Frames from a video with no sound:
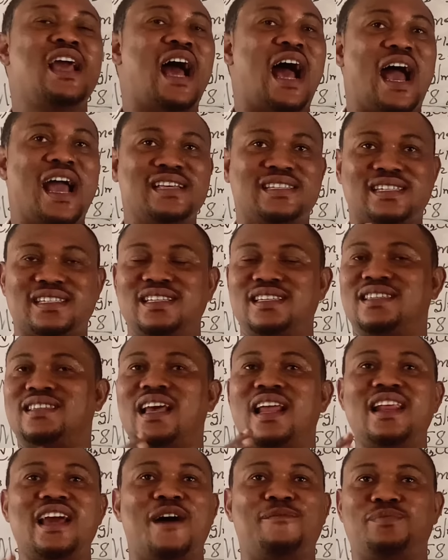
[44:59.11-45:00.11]
I
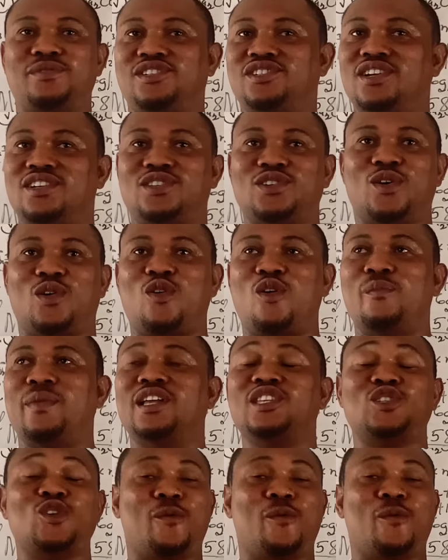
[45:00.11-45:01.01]
sincerely appreciate your comment,